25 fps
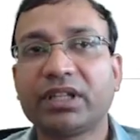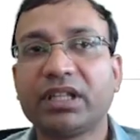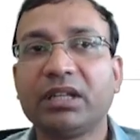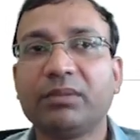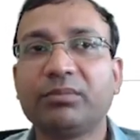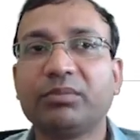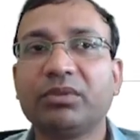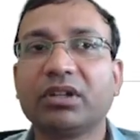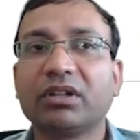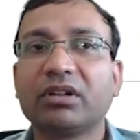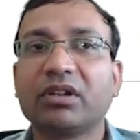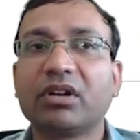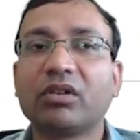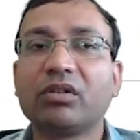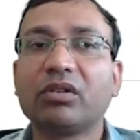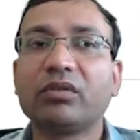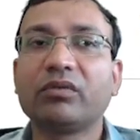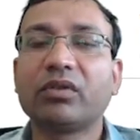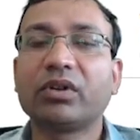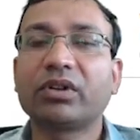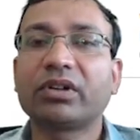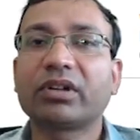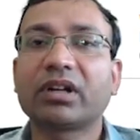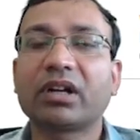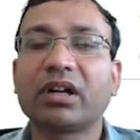keep the
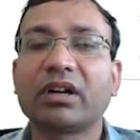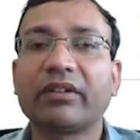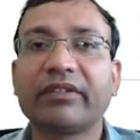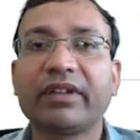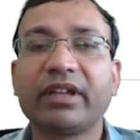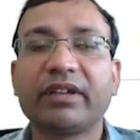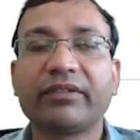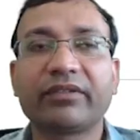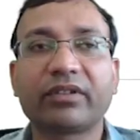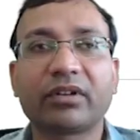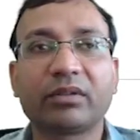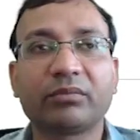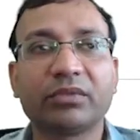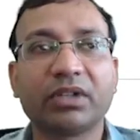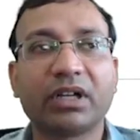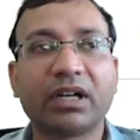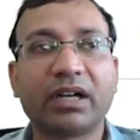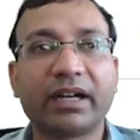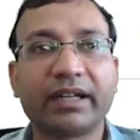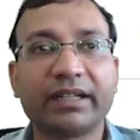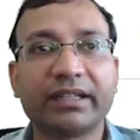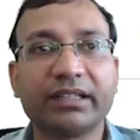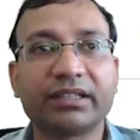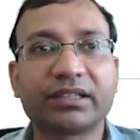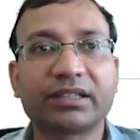groundwater away from the
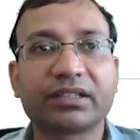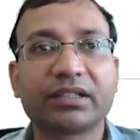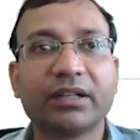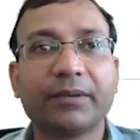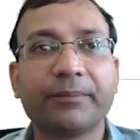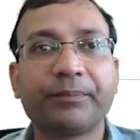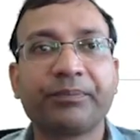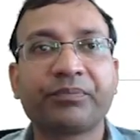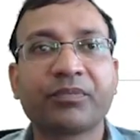ice.